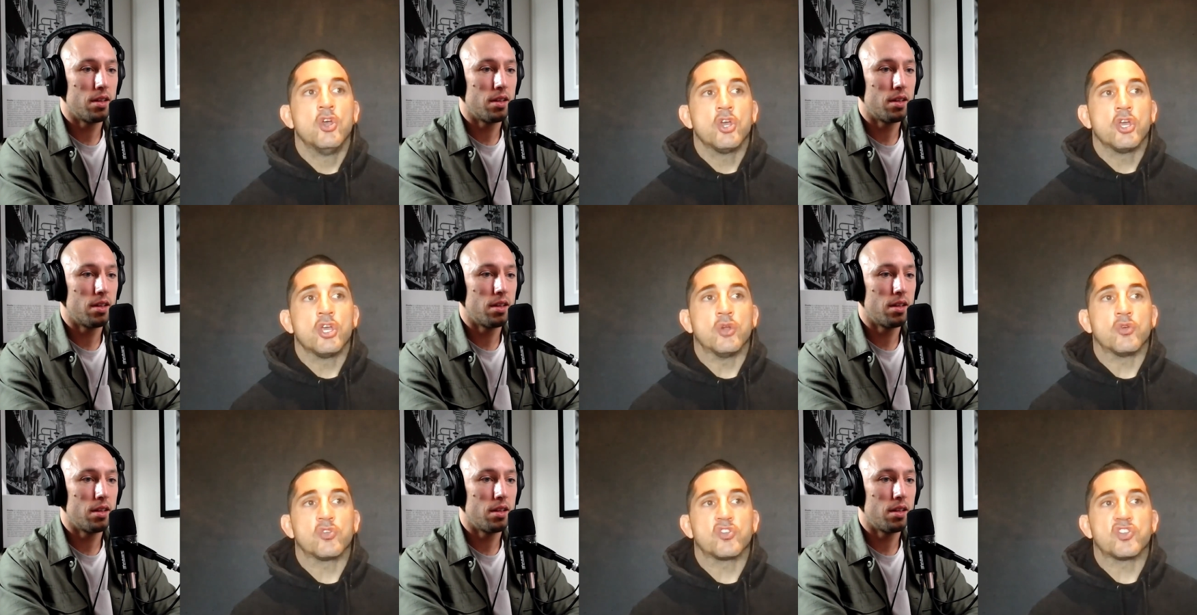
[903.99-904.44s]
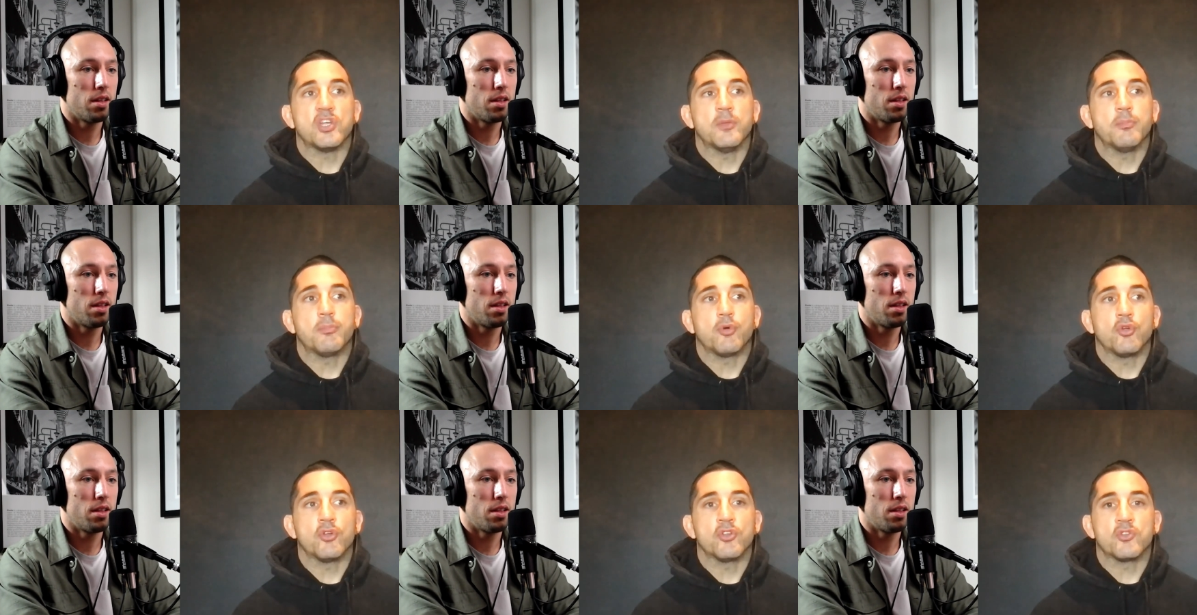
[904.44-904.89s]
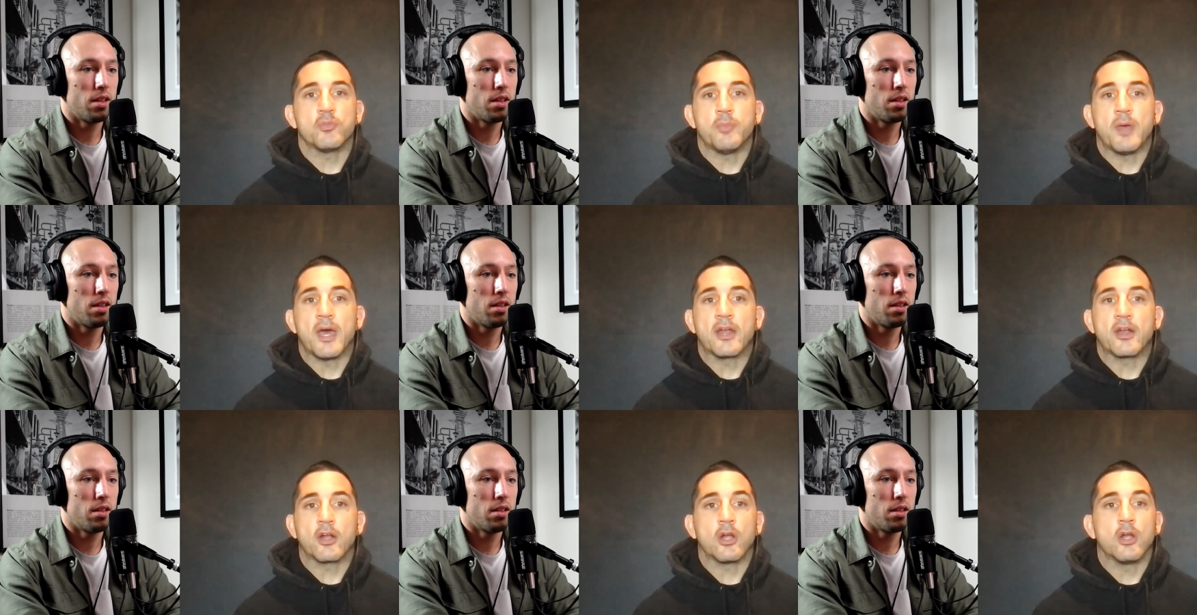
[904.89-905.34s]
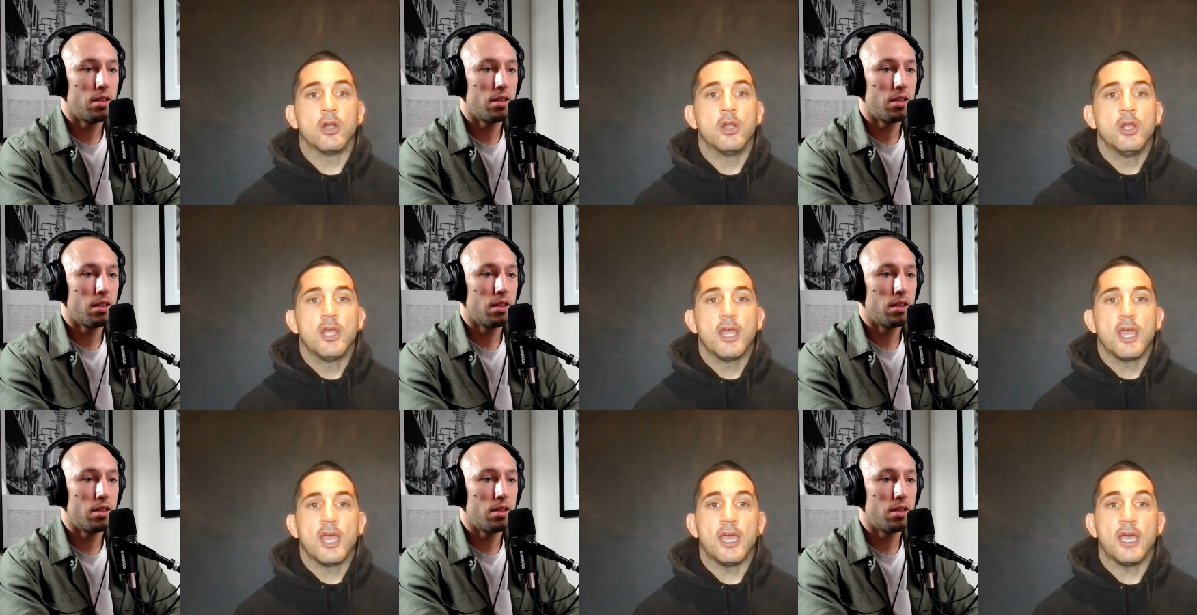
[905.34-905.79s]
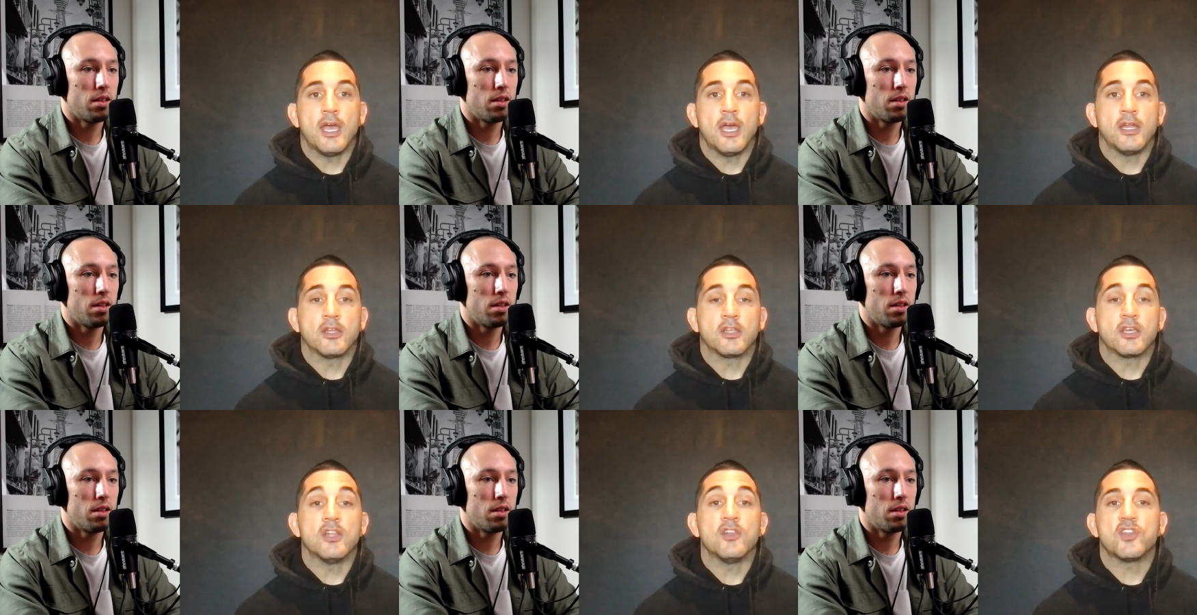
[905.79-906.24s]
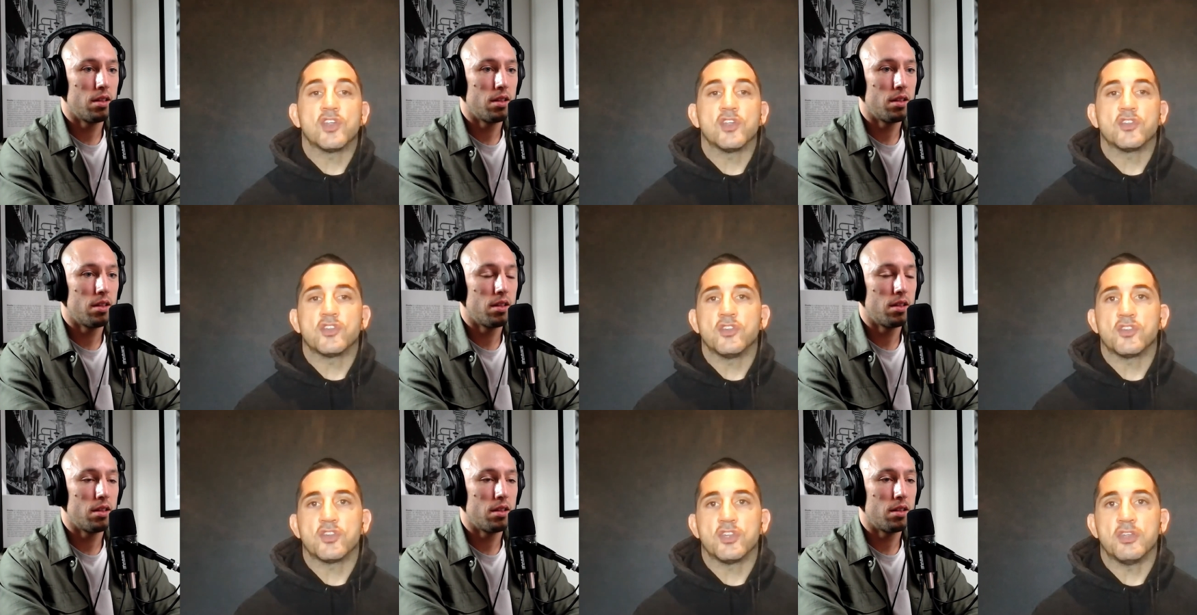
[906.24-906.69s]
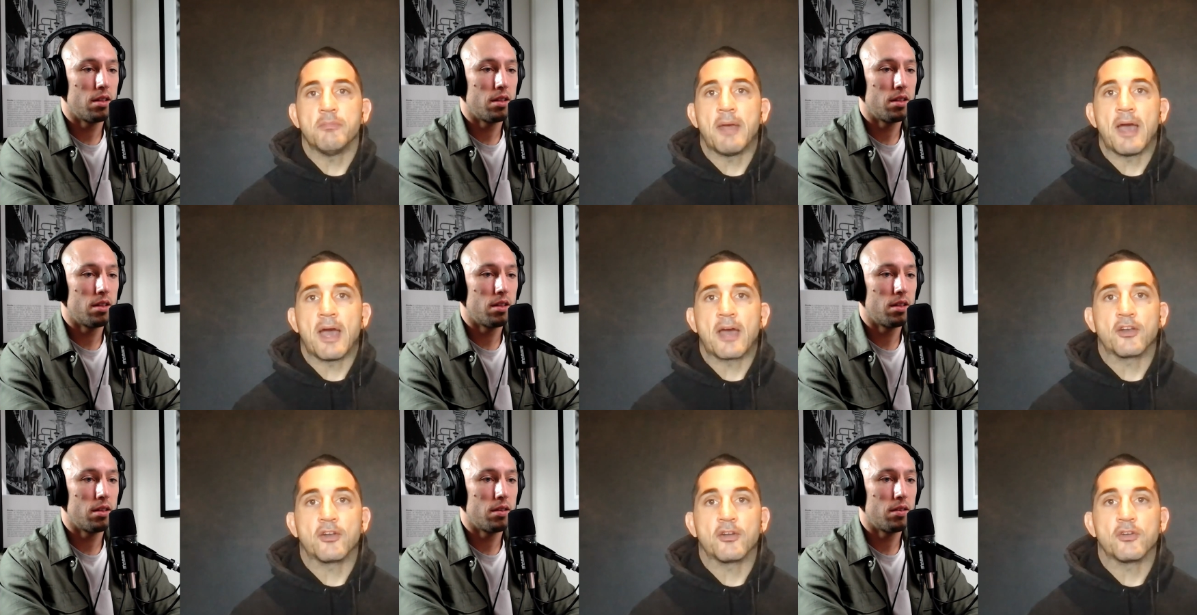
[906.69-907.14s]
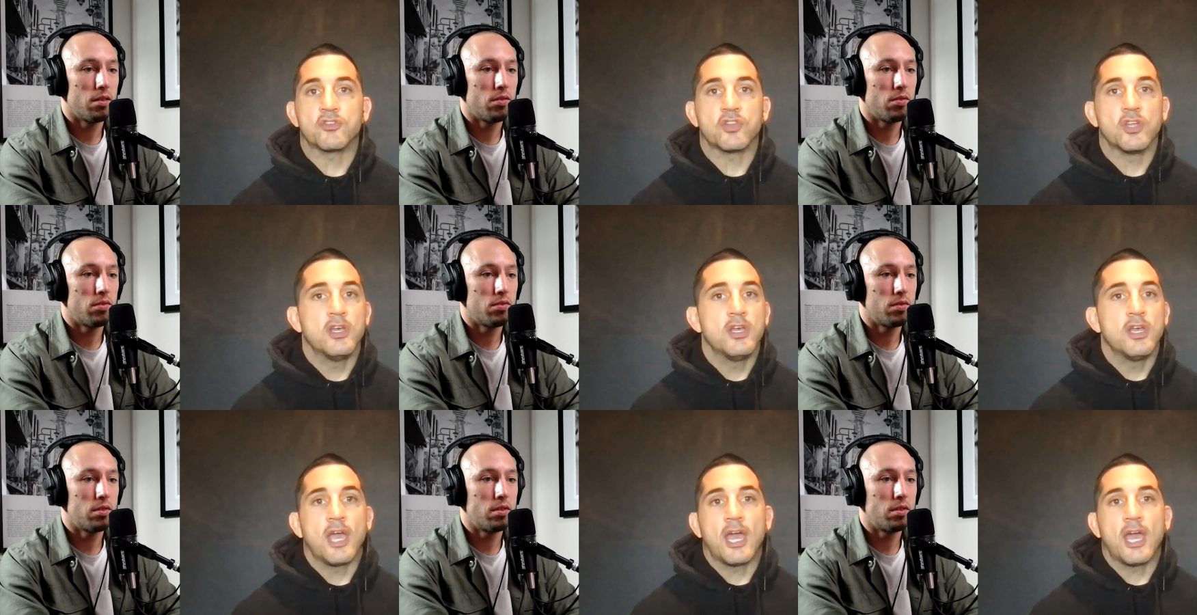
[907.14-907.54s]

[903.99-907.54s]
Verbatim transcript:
Speaker 1: You know, simple is better and consistency matters.